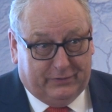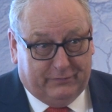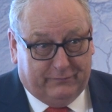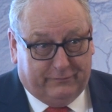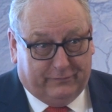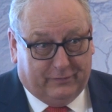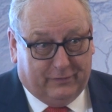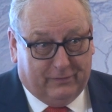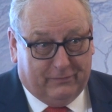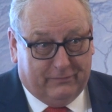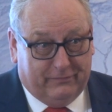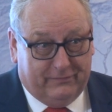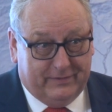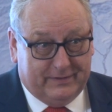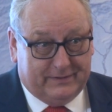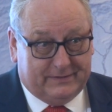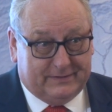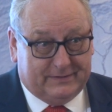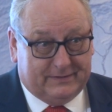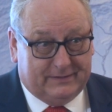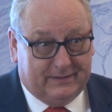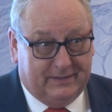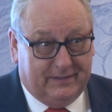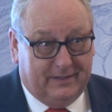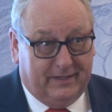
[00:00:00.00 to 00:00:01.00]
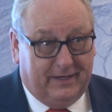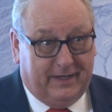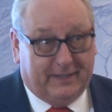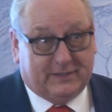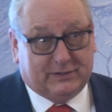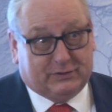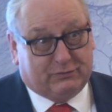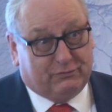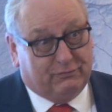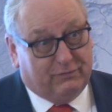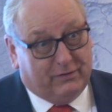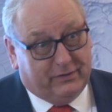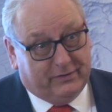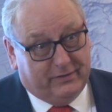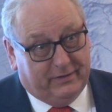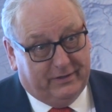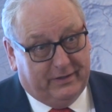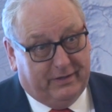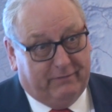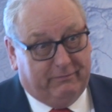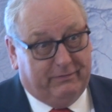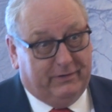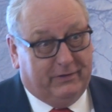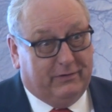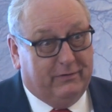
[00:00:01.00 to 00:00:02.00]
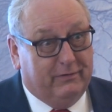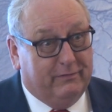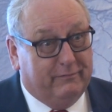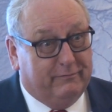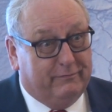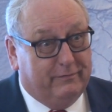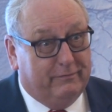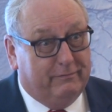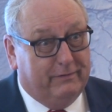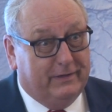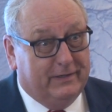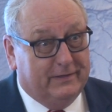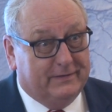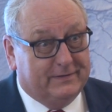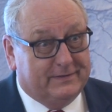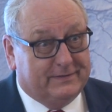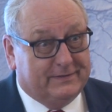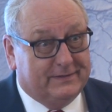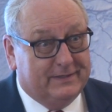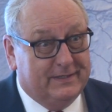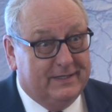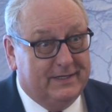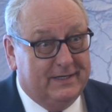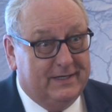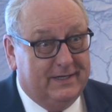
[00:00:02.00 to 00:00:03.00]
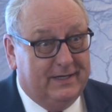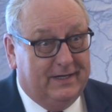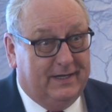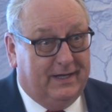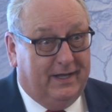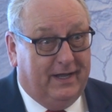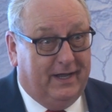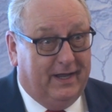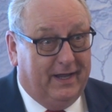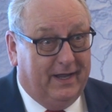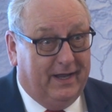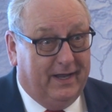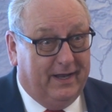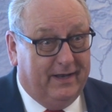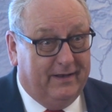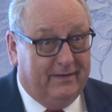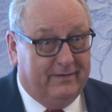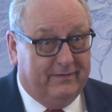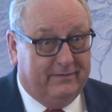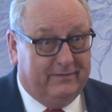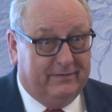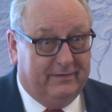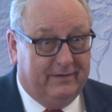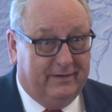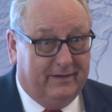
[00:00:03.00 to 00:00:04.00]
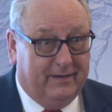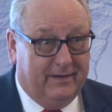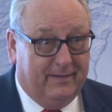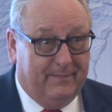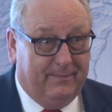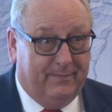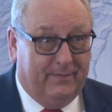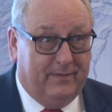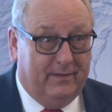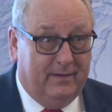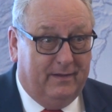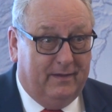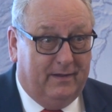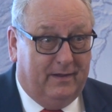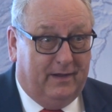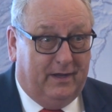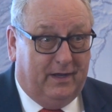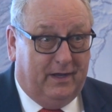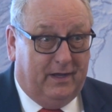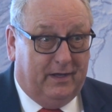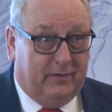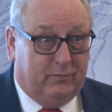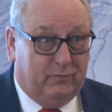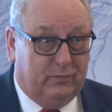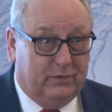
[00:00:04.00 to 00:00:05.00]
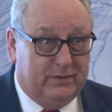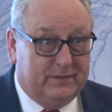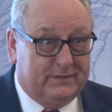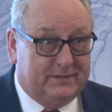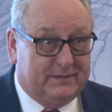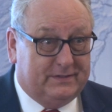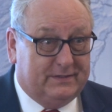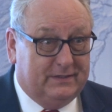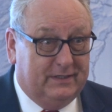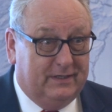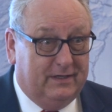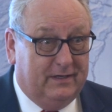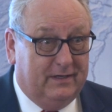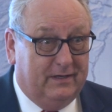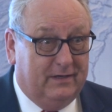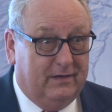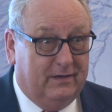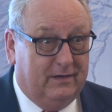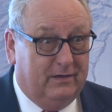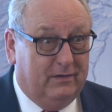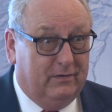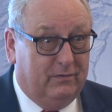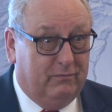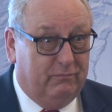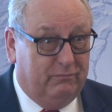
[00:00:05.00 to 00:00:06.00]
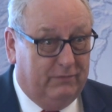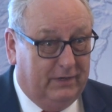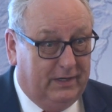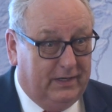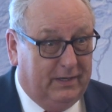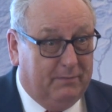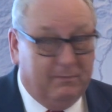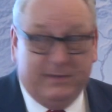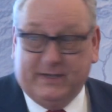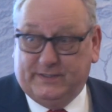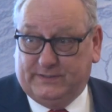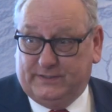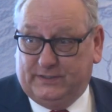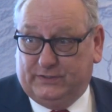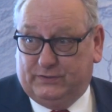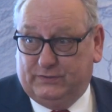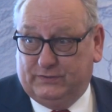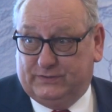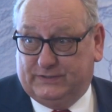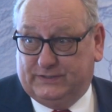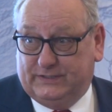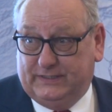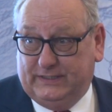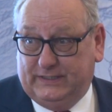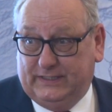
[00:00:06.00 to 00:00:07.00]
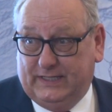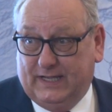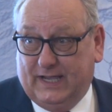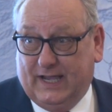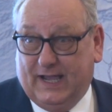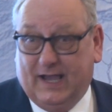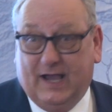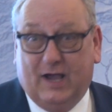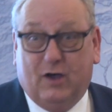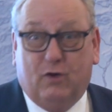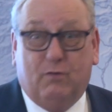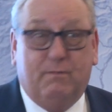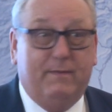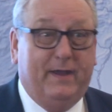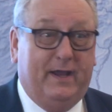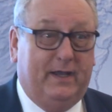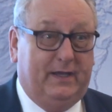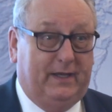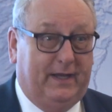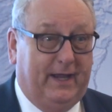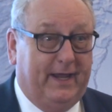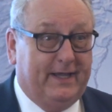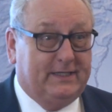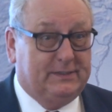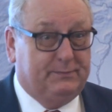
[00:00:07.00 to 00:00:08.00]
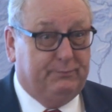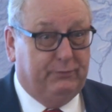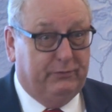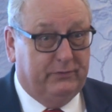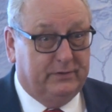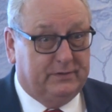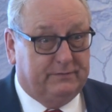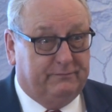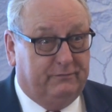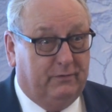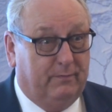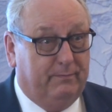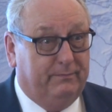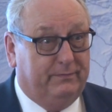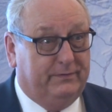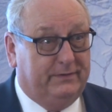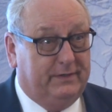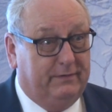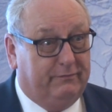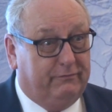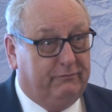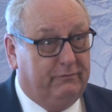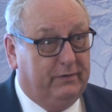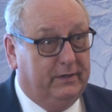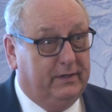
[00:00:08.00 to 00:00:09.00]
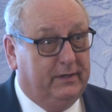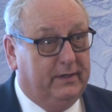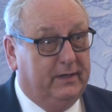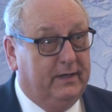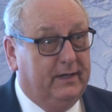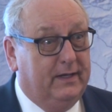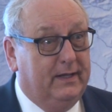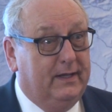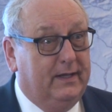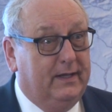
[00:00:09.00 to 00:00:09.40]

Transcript: to follow this uh, extraordinary conference. And um, it was uh, really amazing to see how many experts from different